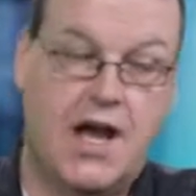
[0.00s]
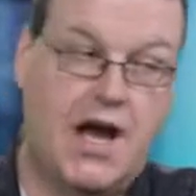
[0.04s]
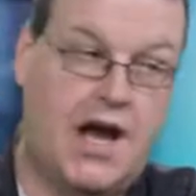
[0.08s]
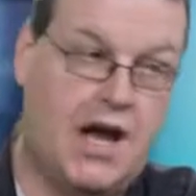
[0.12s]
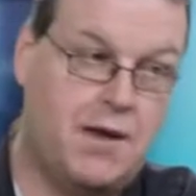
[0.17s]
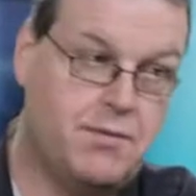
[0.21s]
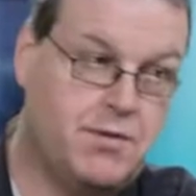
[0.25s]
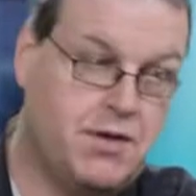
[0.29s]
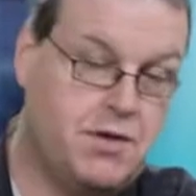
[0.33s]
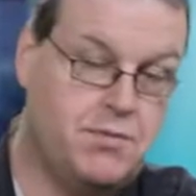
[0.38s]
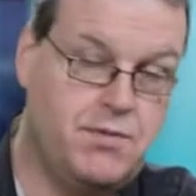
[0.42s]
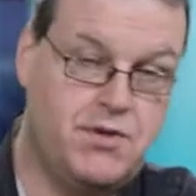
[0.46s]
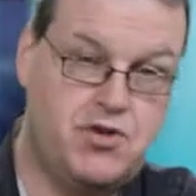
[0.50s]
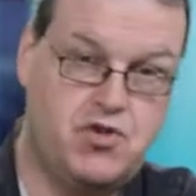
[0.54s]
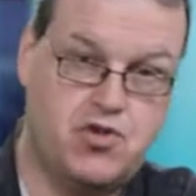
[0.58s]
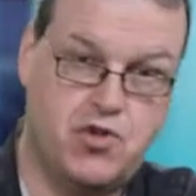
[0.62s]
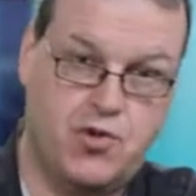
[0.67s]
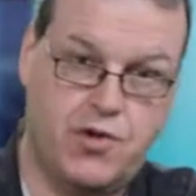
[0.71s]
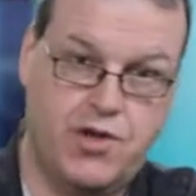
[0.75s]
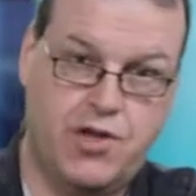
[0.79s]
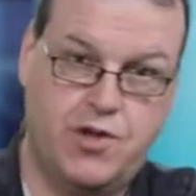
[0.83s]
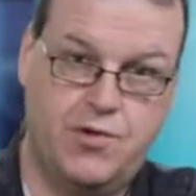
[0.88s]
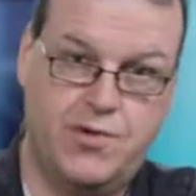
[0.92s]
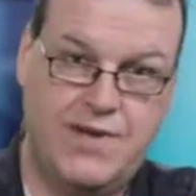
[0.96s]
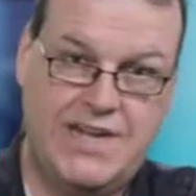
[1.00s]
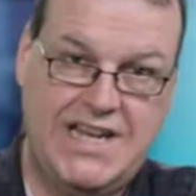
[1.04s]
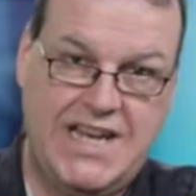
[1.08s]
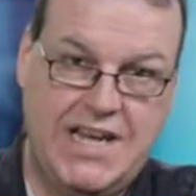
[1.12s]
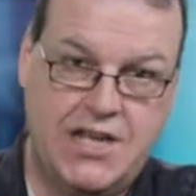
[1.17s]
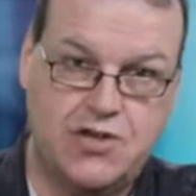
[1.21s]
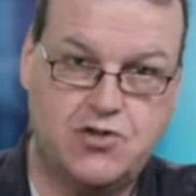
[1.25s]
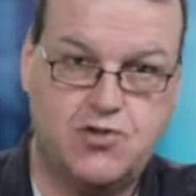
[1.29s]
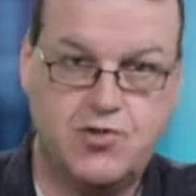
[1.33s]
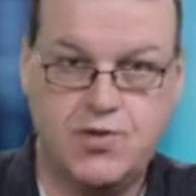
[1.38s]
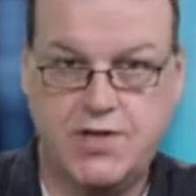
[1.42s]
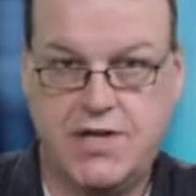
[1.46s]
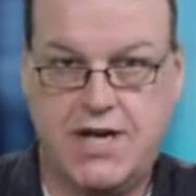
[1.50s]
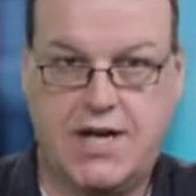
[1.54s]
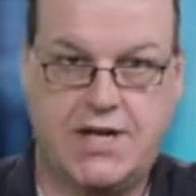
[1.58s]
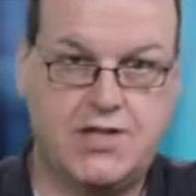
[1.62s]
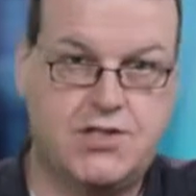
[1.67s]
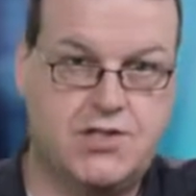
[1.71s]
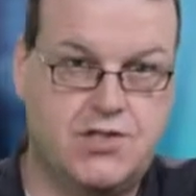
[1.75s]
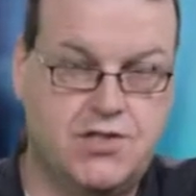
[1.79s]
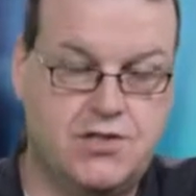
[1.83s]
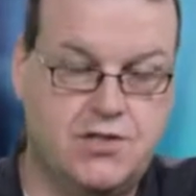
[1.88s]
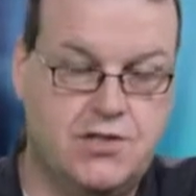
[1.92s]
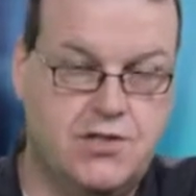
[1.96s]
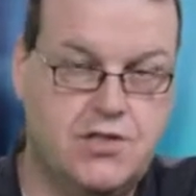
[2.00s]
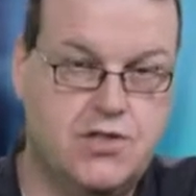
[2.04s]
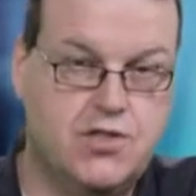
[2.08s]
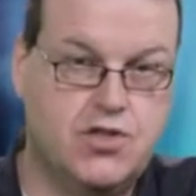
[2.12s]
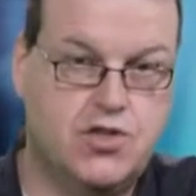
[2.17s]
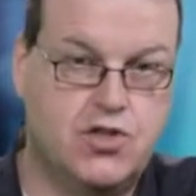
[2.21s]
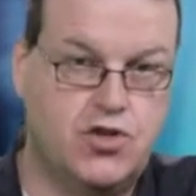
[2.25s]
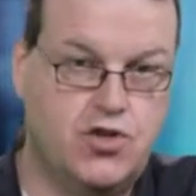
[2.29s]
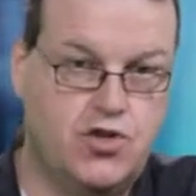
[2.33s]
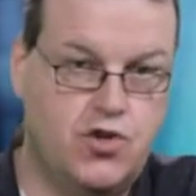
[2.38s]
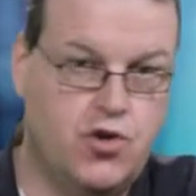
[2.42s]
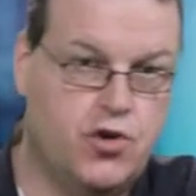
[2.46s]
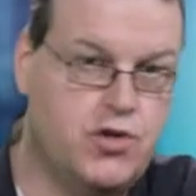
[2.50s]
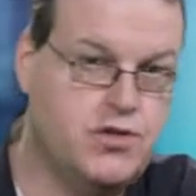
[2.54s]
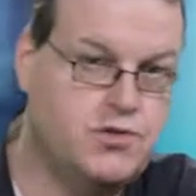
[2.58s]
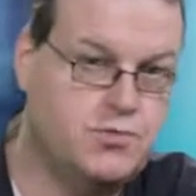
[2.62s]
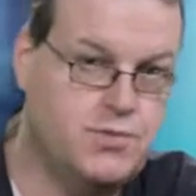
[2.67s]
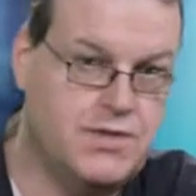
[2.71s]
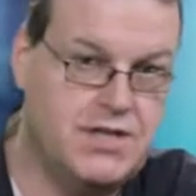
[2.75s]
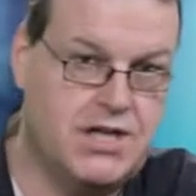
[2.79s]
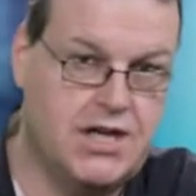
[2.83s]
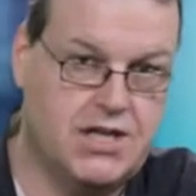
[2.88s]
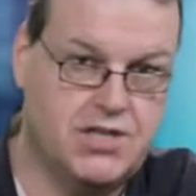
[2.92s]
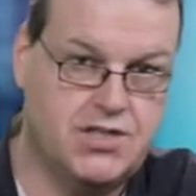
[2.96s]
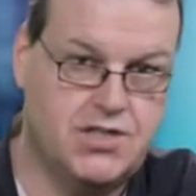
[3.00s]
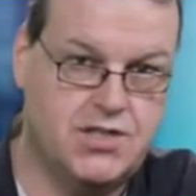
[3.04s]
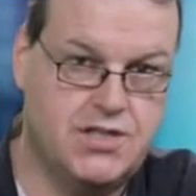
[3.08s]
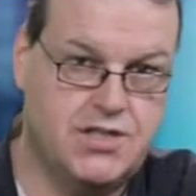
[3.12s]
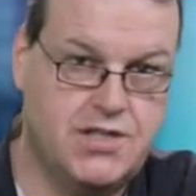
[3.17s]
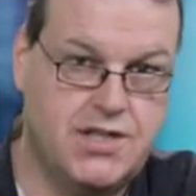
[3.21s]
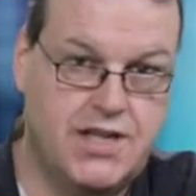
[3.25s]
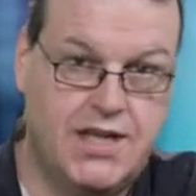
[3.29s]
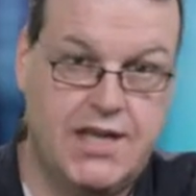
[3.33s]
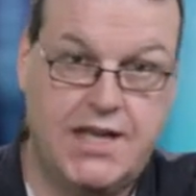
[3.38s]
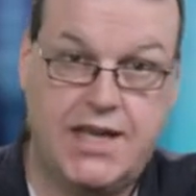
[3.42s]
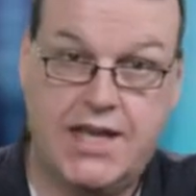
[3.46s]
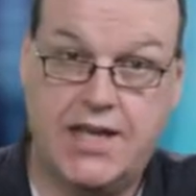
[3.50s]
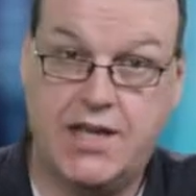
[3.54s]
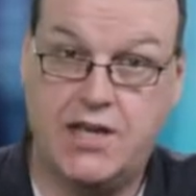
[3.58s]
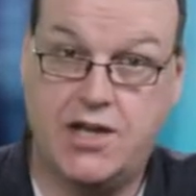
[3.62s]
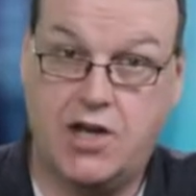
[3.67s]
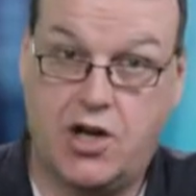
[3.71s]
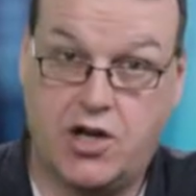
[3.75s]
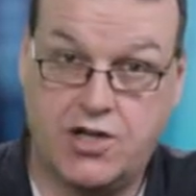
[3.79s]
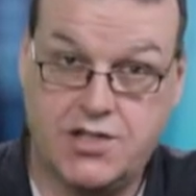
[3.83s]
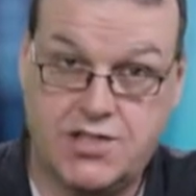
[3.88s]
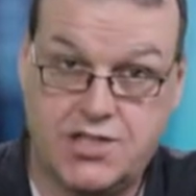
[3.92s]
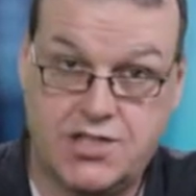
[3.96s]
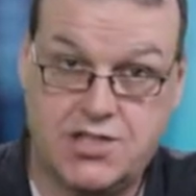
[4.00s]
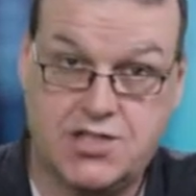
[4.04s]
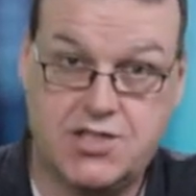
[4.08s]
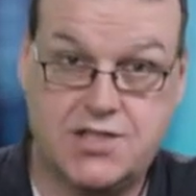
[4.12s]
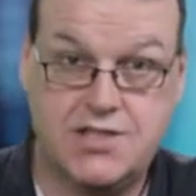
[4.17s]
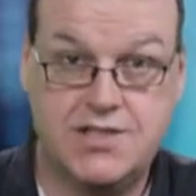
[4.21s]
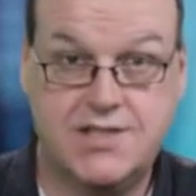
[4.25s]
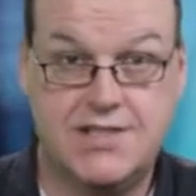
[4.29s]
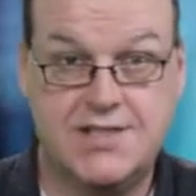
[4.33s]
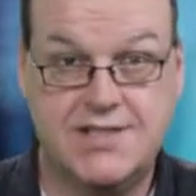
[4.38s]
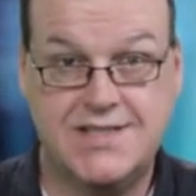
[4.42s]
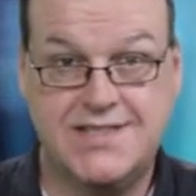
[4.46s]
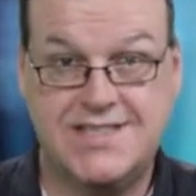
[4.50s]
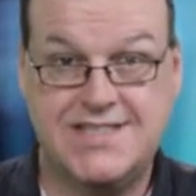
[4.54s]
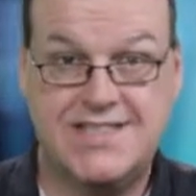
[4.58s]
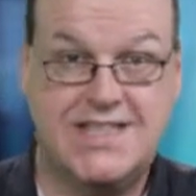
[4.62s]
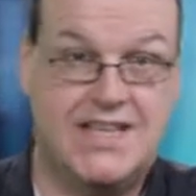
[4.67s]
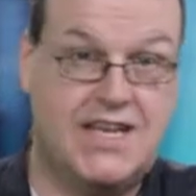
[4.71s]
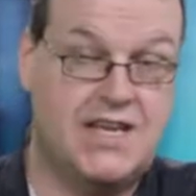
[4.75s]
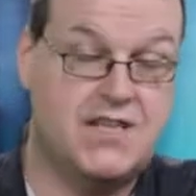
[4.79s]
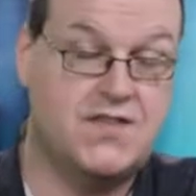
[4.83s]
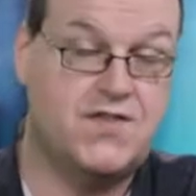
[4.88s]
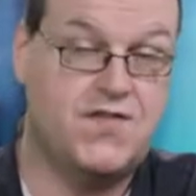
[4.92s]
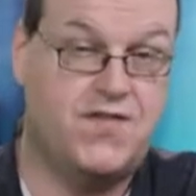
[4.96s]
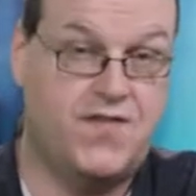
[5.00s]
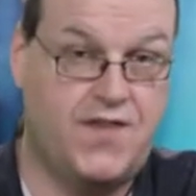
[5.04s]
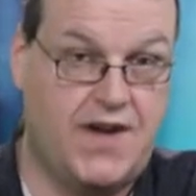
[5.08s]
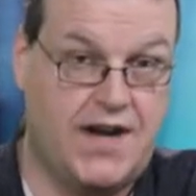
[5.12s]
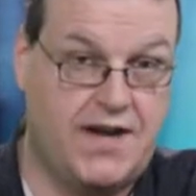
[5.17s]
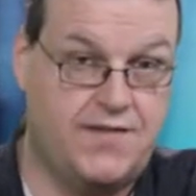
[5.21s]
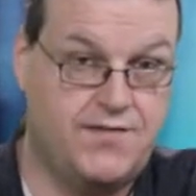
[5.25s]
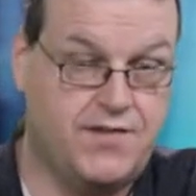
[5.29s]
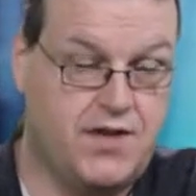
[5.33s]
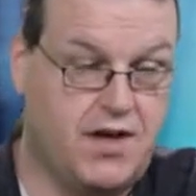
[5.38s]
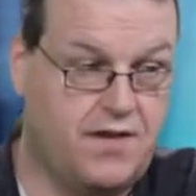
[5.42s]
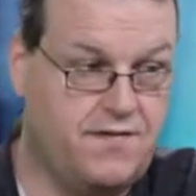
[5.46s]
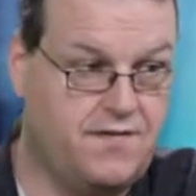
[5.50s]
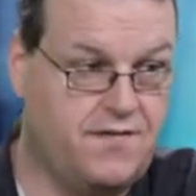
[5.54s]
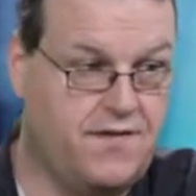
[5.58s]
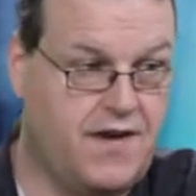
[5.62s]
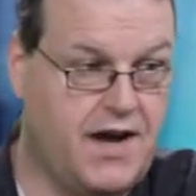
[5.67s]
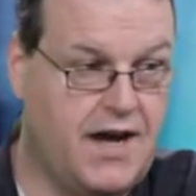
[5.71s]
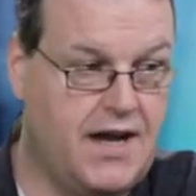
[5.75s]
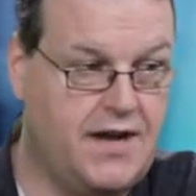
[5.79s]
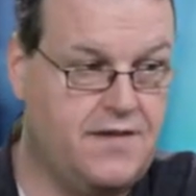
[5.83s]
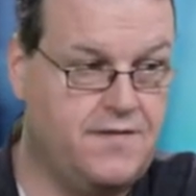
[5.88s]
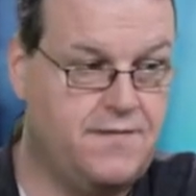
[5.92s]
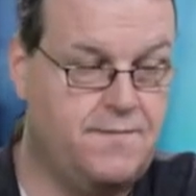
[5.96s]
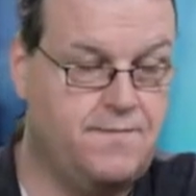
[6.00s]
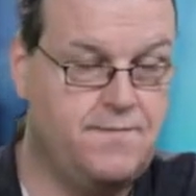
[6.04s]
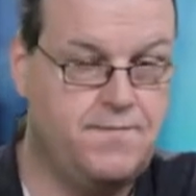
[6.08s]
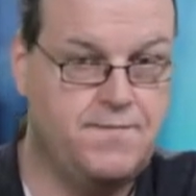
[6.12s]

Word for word: I'm going to be showing you an introduction to noise reduction in Audition CS 5.5.